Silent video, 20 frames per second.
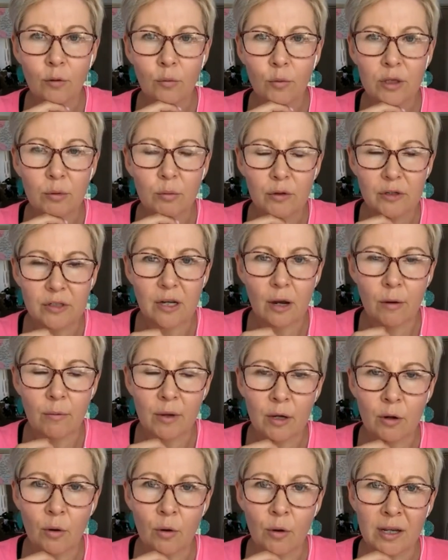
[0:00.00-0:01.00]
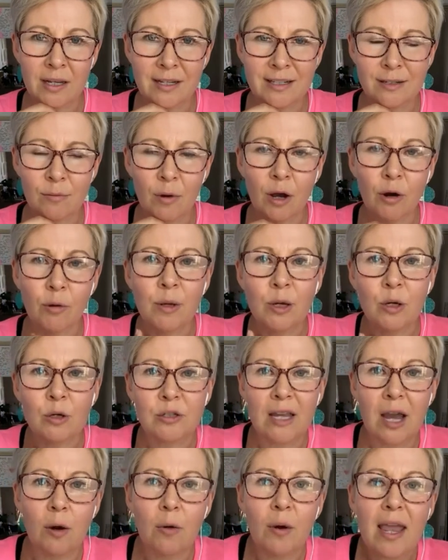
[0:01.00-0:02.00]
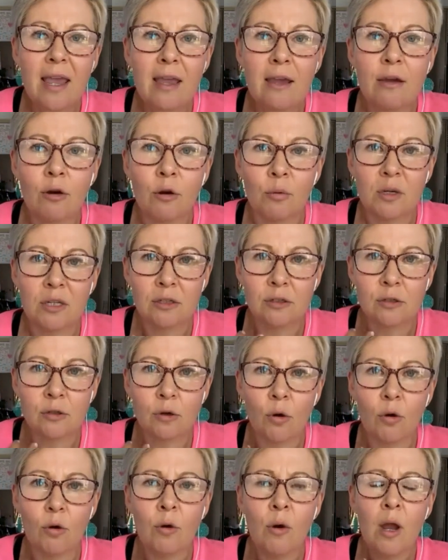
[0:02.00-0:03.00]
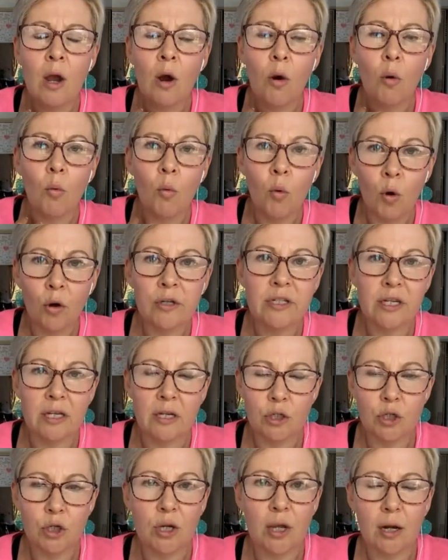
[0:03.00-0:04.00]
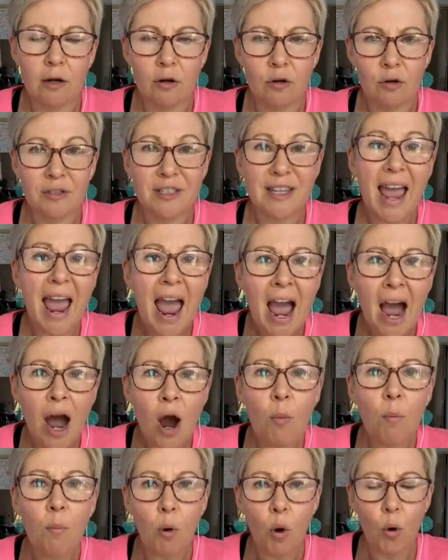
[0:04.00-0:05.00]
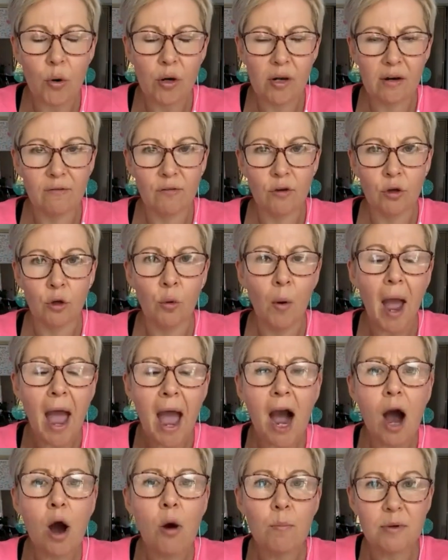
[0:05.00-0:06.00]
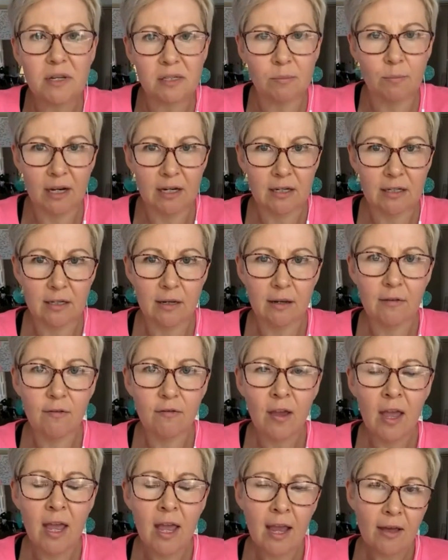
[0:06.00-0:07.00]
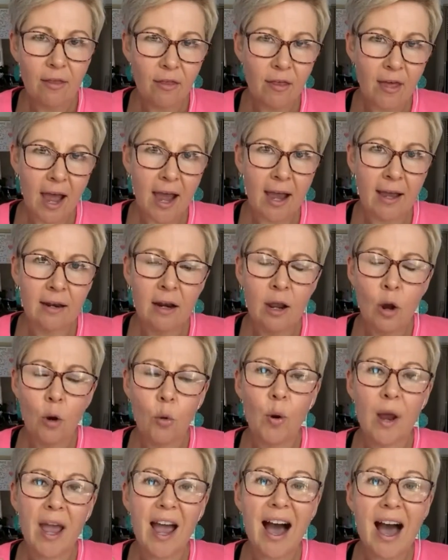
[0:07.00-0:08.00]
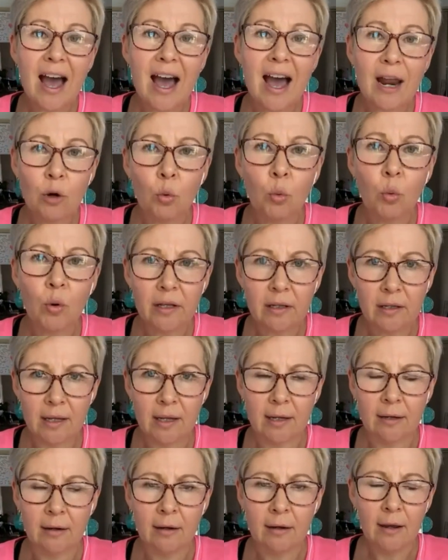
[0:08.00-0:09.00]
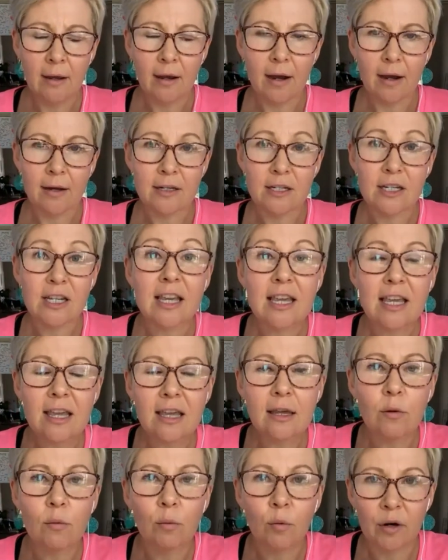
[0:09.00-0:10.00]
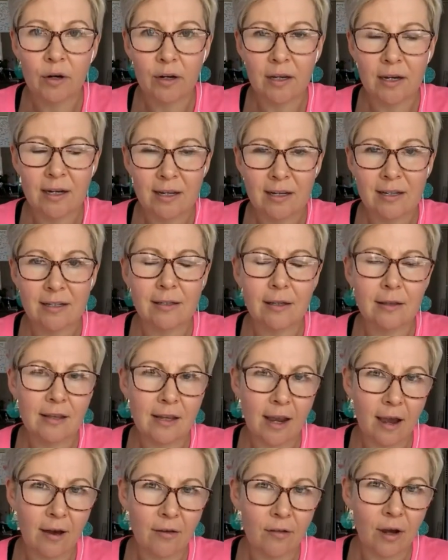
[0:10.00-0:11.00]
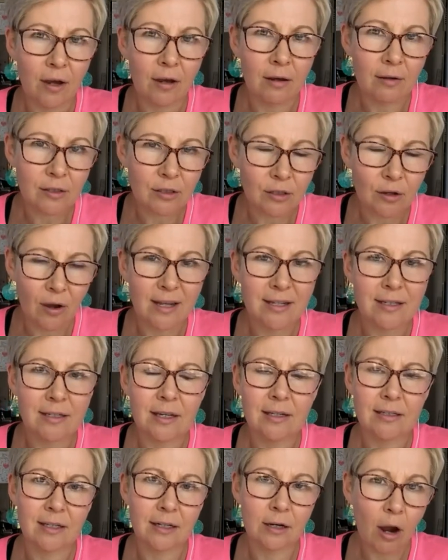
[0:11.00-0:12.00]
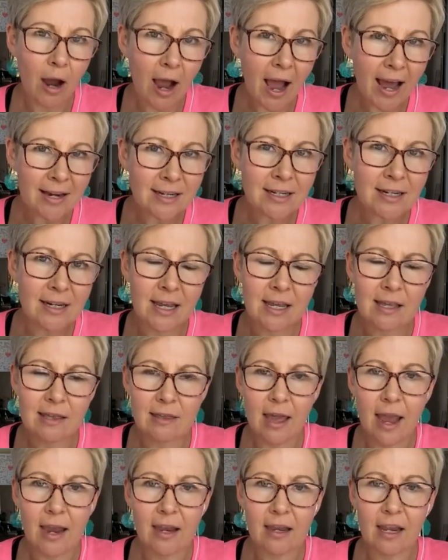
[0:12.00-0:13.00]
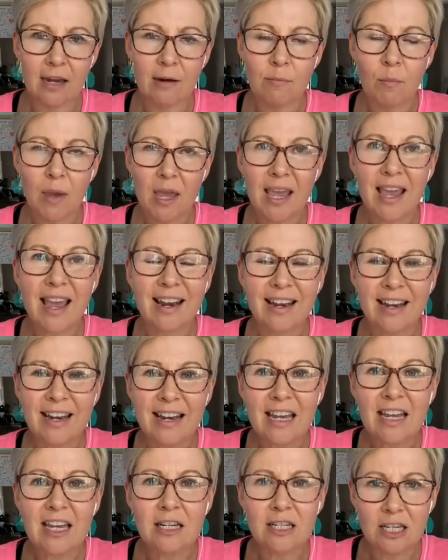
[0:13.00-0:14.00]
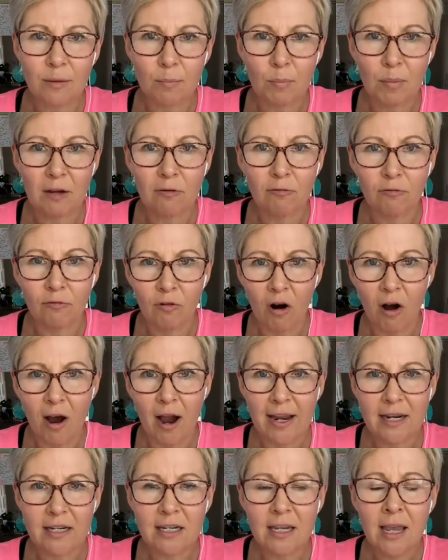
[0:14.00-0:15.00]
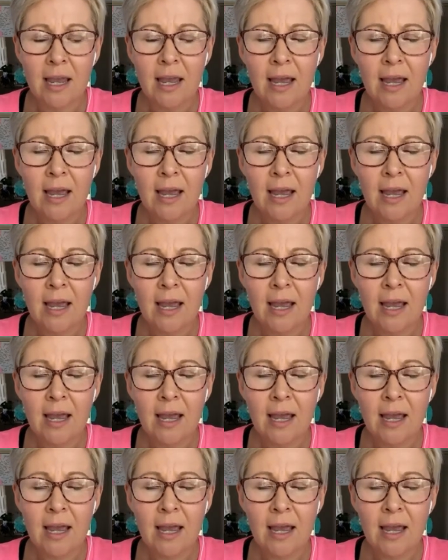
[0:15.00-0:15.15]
with what's going on as well, because our ego is so wanting to get across our point of view, our perspective, that we're unwilling to hear what it is that the other side says. And underneath that can be a need to be right.